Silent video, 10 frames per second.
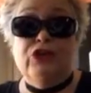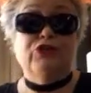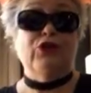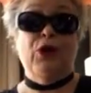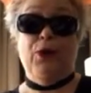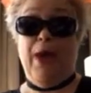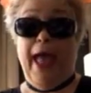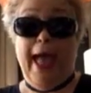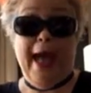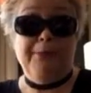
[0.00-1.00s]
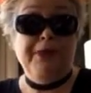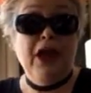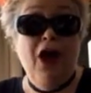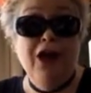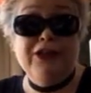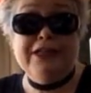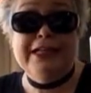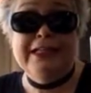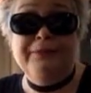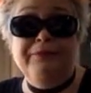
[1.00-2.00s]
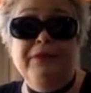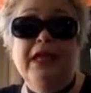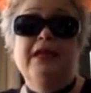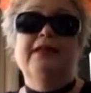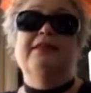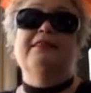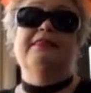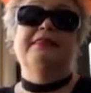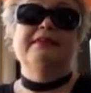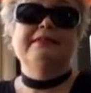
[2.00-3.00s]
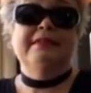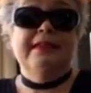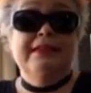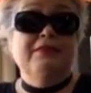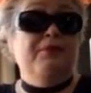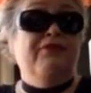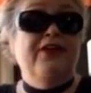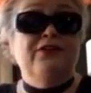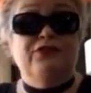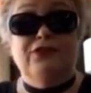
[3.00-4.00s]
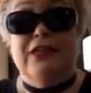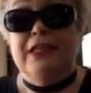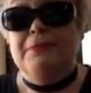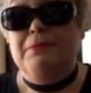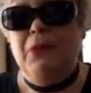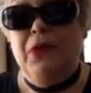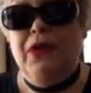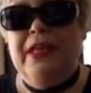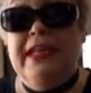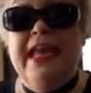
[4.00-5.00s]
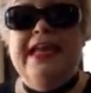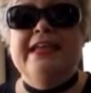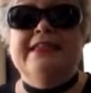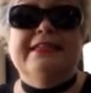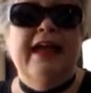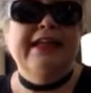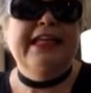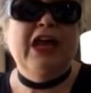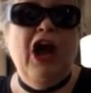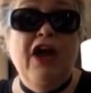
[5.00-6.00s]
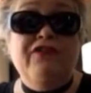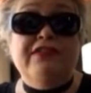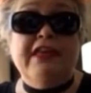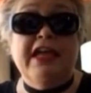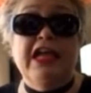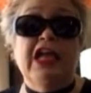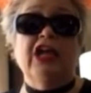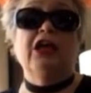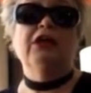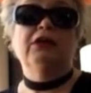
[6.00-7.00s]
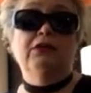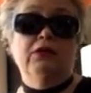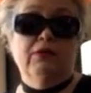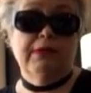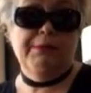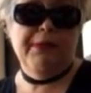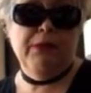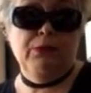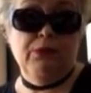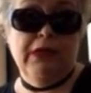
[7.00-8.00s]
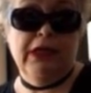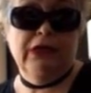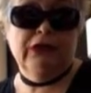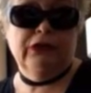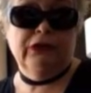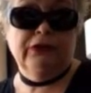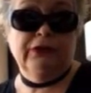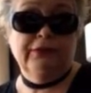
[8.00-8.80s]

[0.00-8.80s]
So happy haunting! This is Professor Kim Morin signing off saying, Creep It Real.